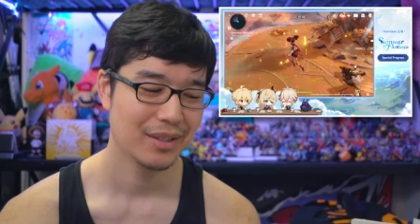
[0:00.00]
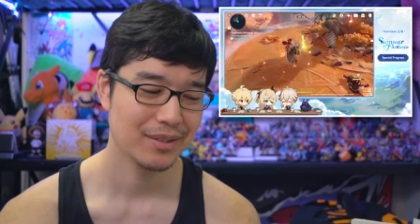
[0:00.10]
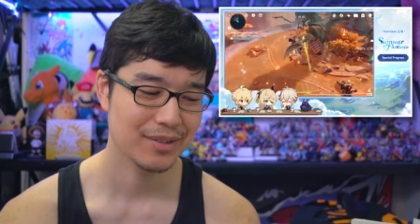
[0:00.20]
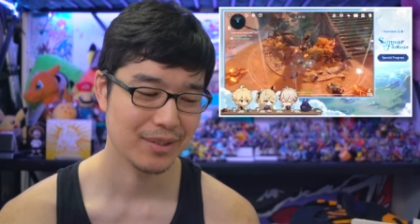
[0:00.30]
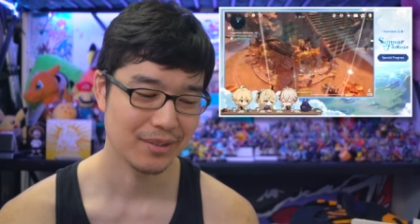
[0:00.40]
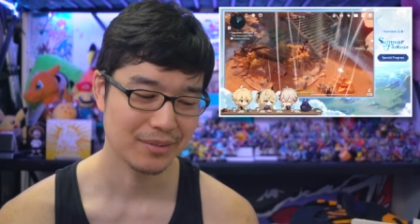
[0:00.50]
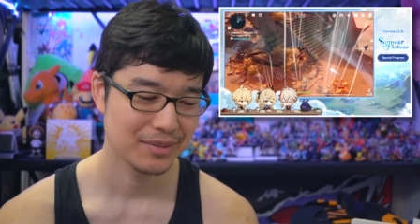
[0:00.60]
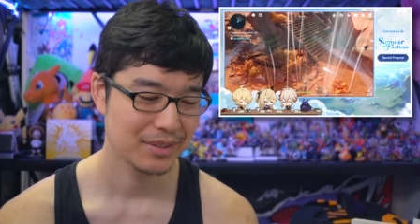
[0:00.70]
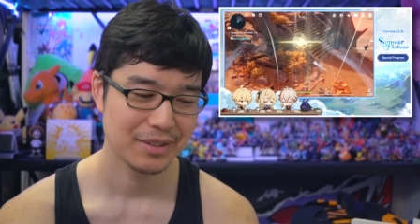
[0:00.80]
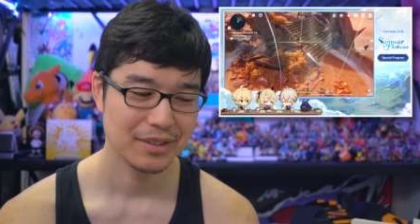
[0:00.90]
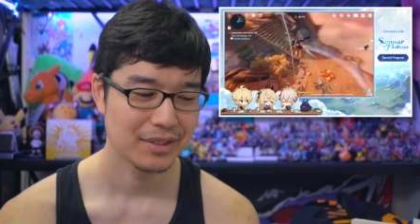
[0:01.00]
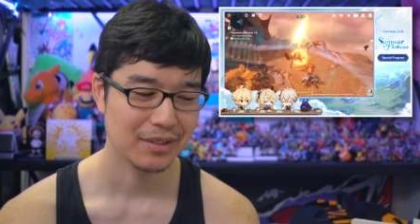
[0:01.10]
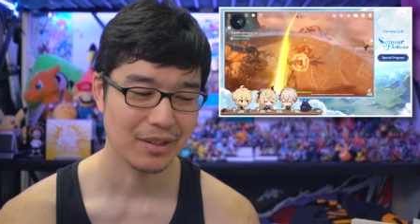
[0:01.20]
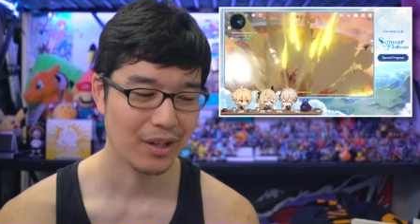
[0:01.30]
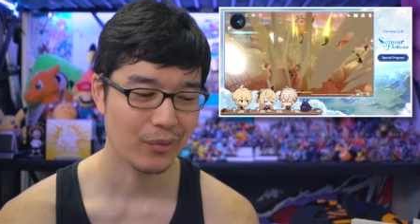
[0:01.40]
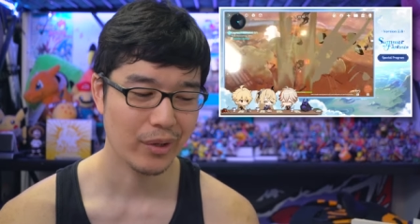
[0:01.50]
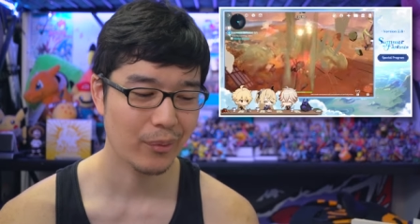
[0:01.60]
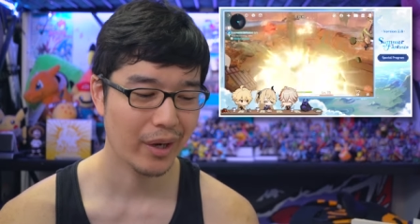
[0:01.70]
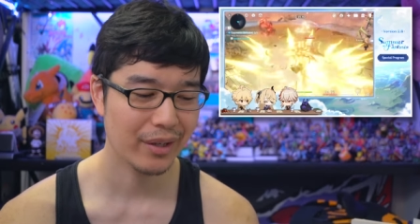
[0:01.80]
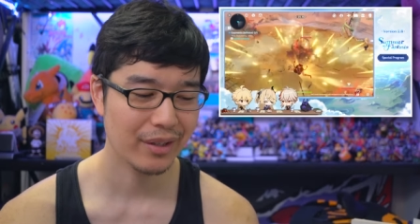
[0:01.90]
So, a lot of
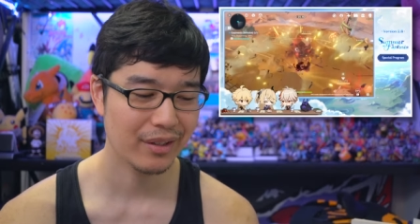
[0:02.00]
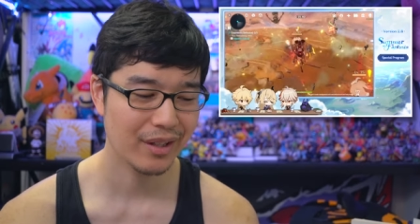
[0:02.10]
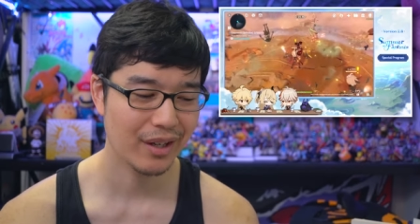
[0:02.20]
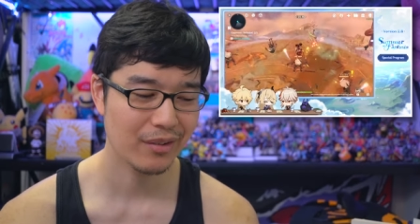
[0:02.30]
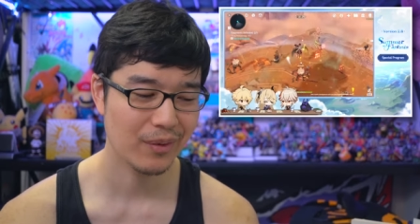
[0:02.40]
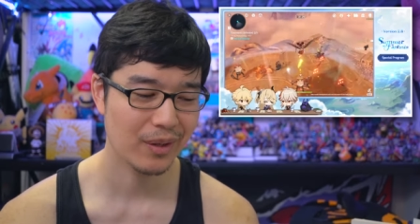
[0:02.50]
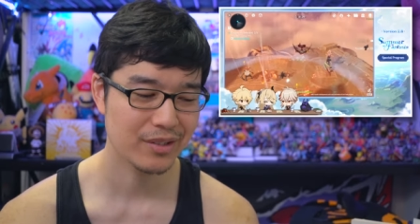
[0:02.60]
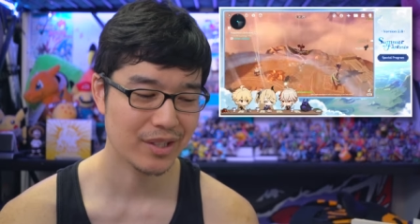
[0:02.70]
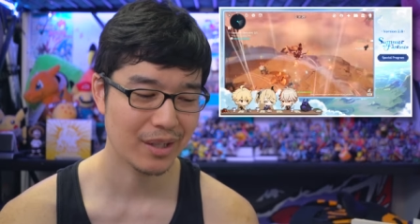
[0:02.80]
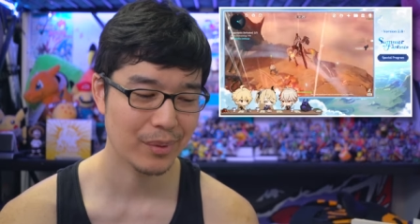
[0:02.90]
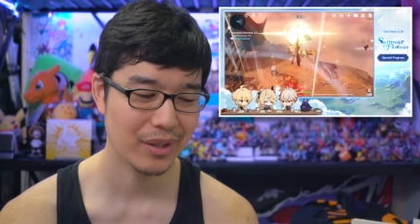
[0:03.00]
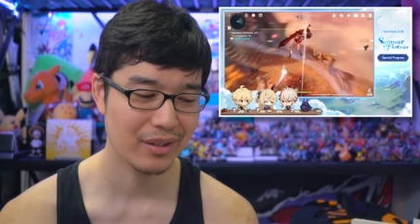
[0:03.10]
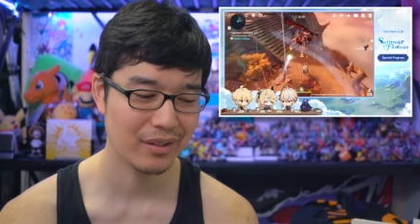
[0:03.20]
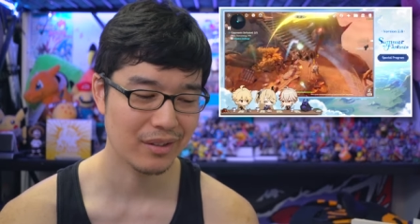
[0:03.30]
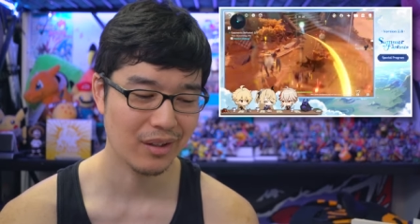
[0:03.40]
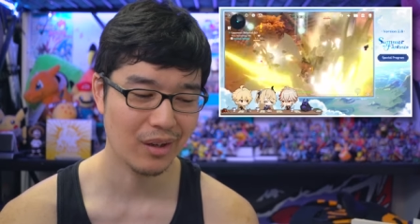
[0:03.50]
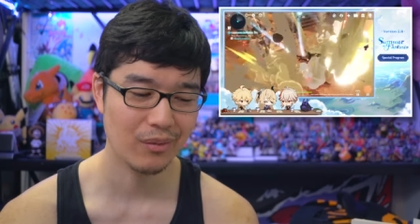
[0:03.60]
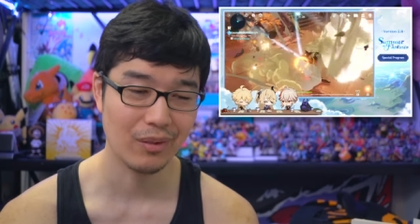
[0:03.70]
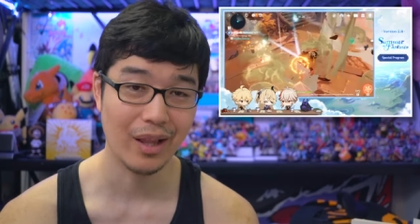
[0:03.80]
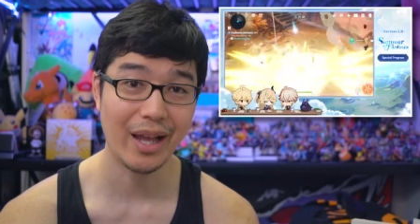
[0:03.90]
rewinding, a lot of uh, skipping, and a lot
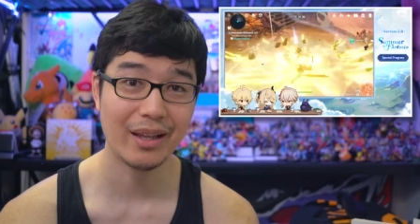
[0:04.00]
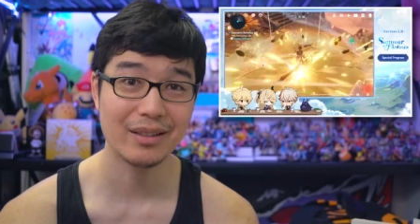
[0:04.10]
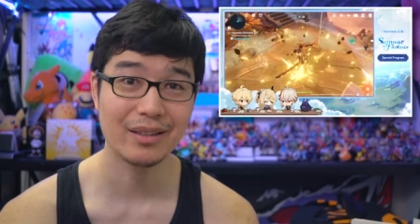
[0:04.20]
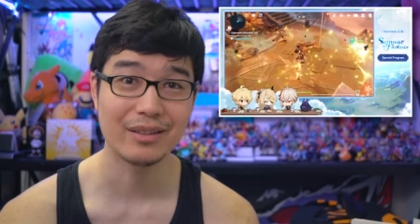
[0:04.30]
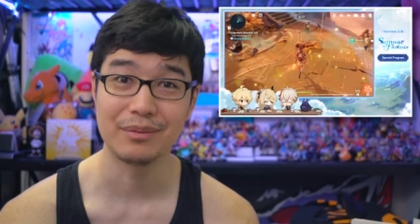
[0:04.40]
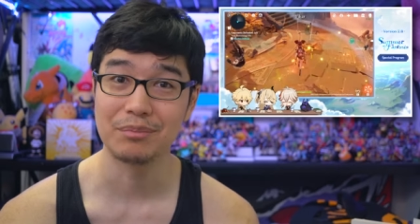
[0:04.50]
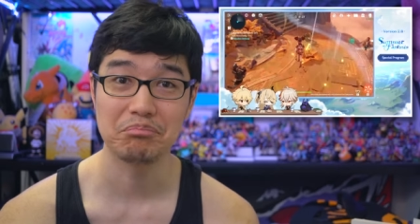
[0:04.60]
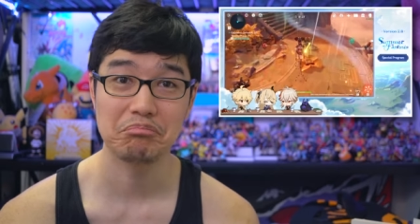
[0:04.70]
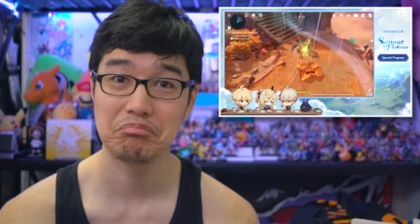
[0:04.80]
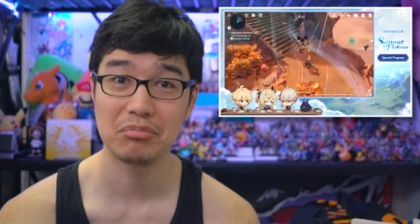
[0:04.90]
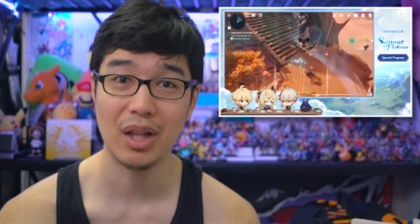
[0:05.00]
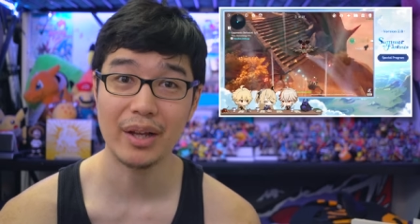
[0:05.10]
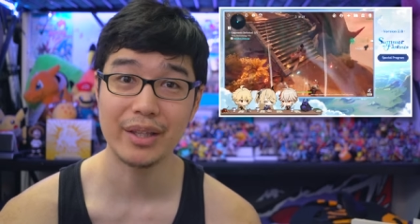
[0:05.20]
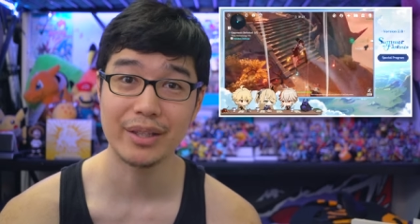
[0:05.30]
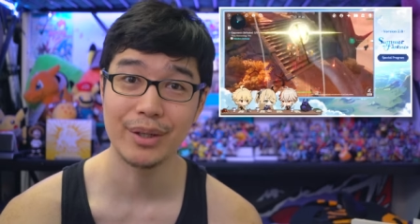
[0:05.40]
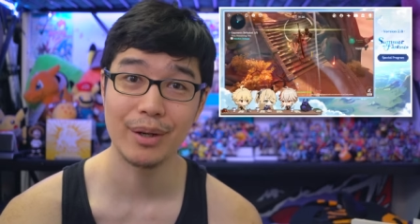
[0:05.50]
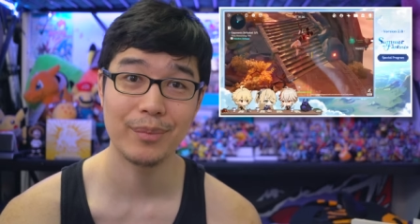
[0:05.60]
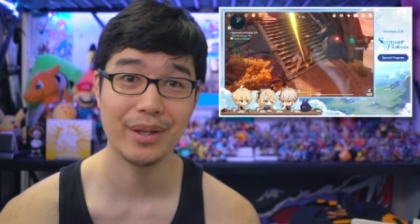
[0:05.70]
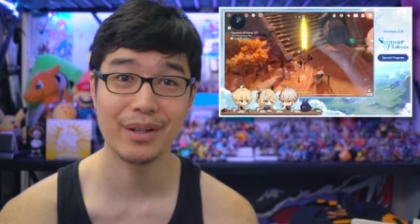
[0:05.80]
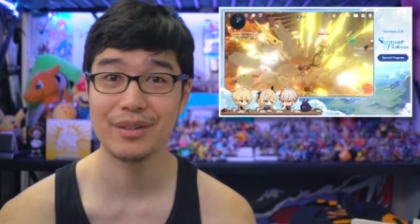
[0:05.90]
of lagging and locking up,
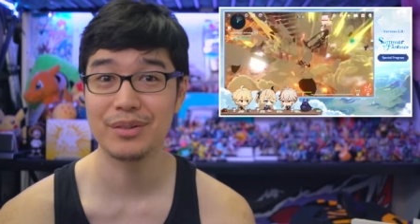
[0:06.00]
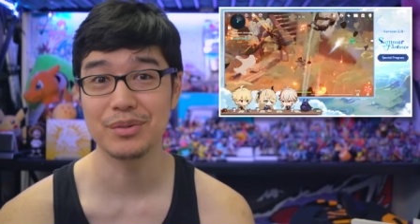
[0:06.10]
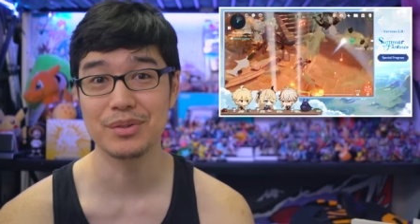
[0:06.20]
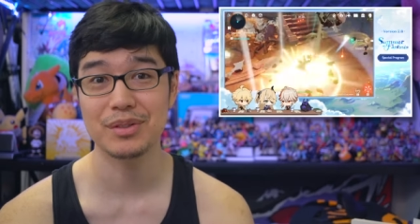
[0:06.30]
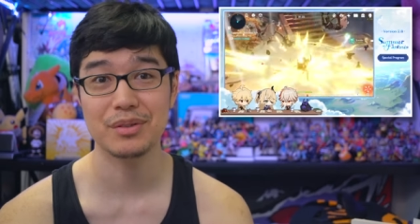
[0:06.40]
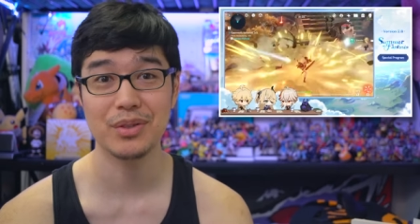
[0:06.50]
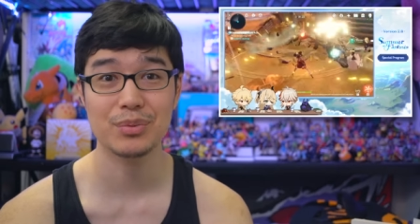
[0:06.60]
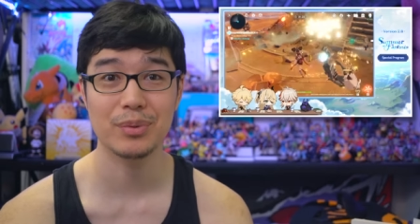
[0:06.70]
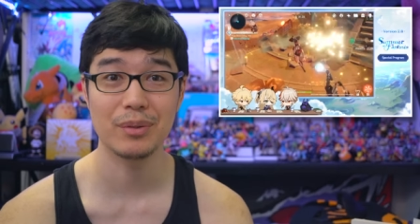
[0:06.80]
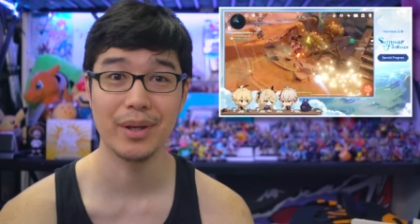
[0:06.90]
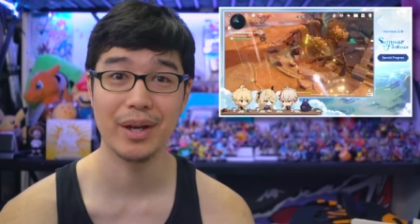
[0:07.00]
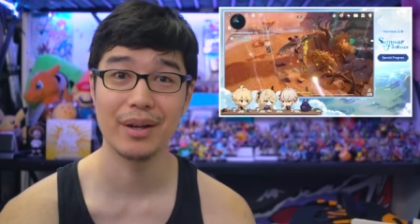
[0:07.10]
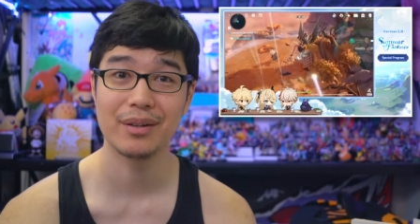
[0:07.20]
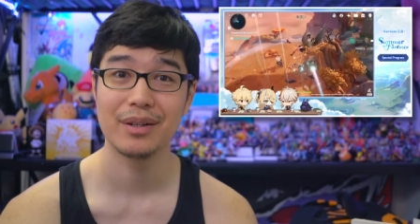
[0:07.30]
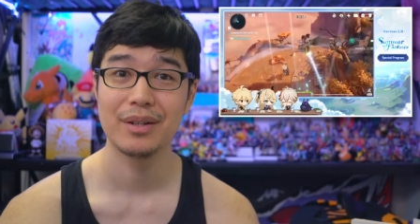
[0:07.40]
man. It was it was pretty bad.